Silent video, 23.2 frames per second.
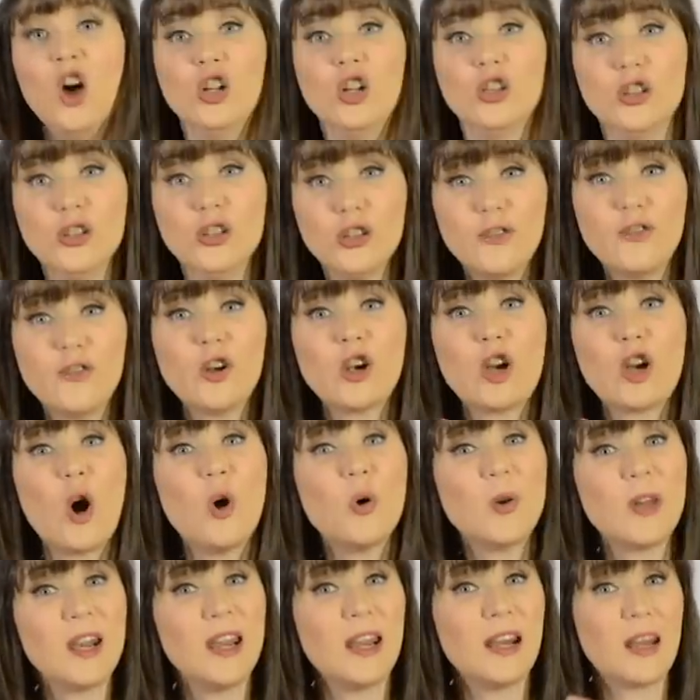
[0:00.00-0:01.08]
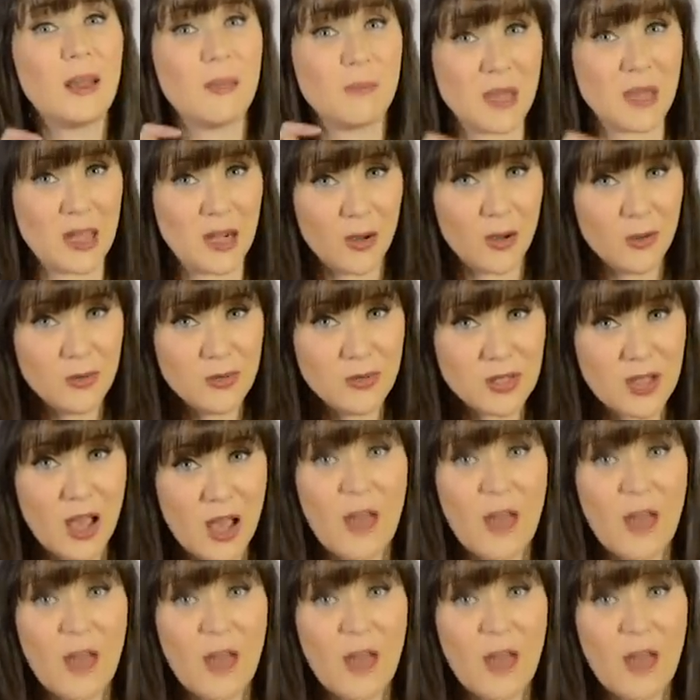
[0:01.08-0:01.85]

Look for coconut aminos,